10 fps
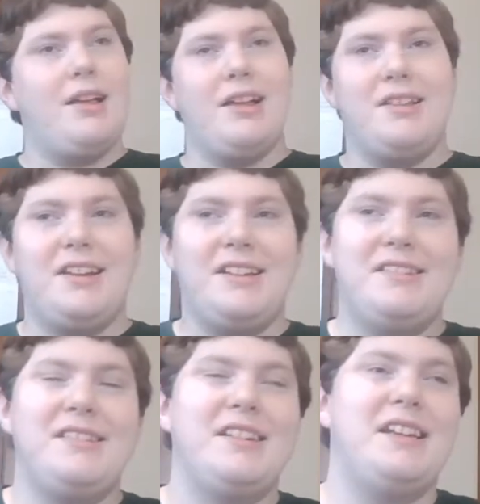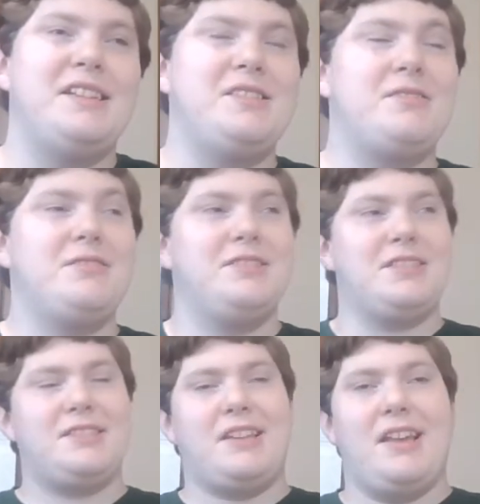And then Izuku is
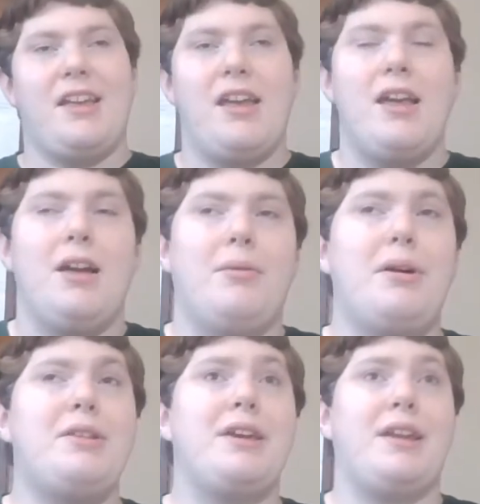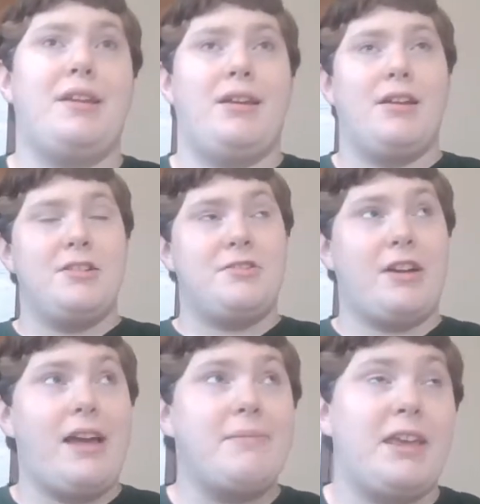just like, well then,
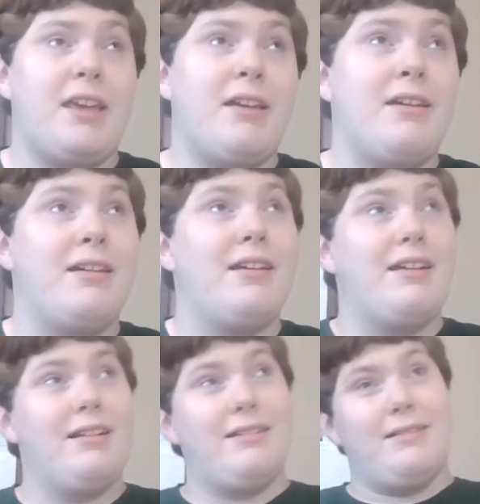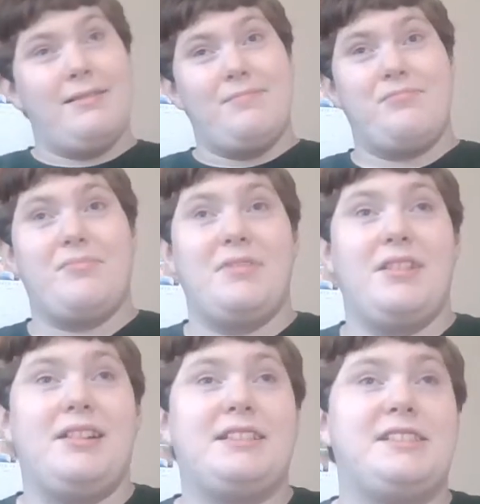try me.
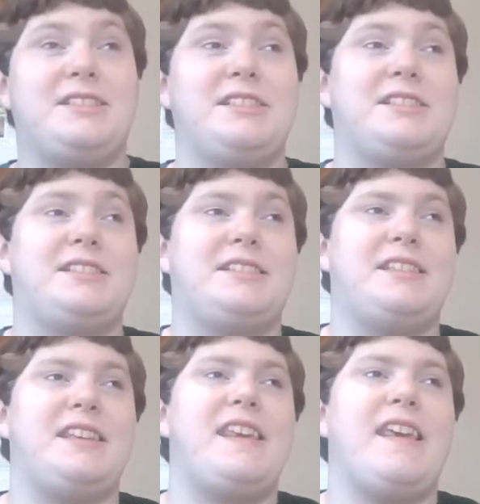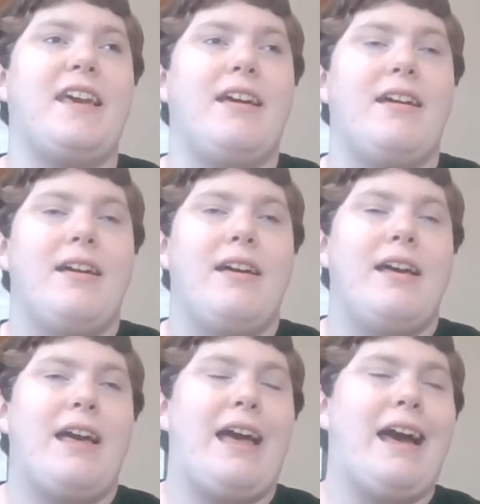Let's just see
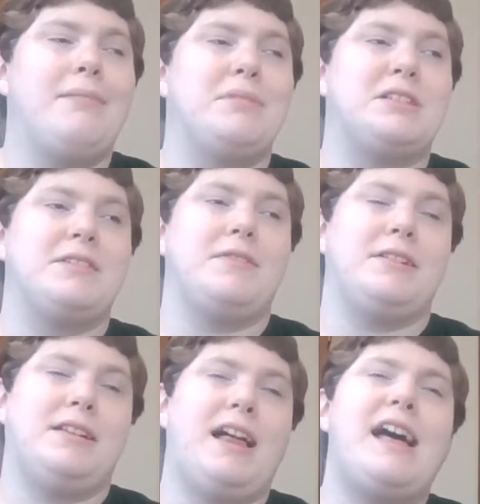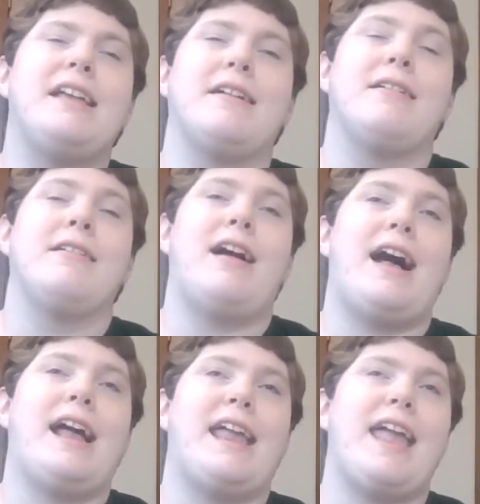how much of a liar
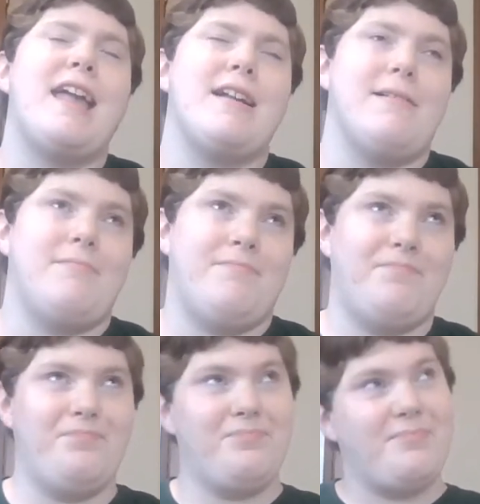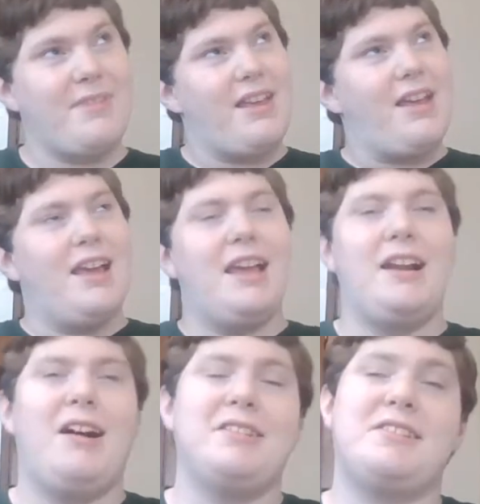I am. And
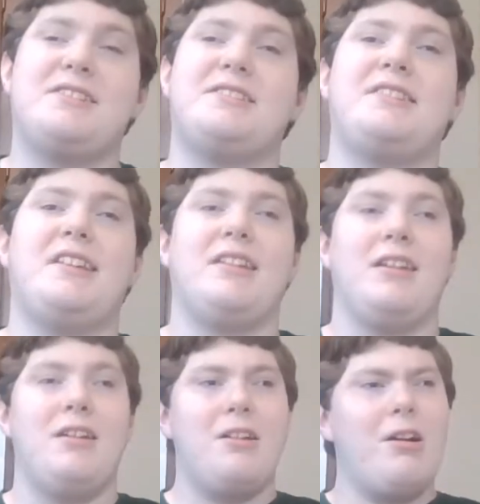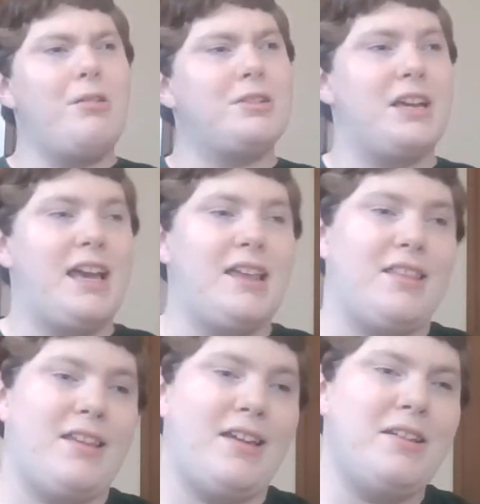Hawks is just like, okay
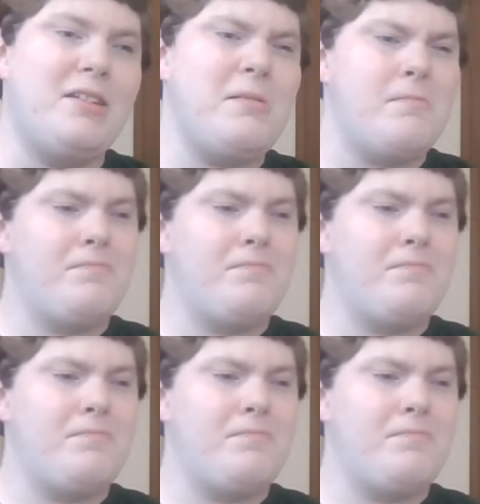then.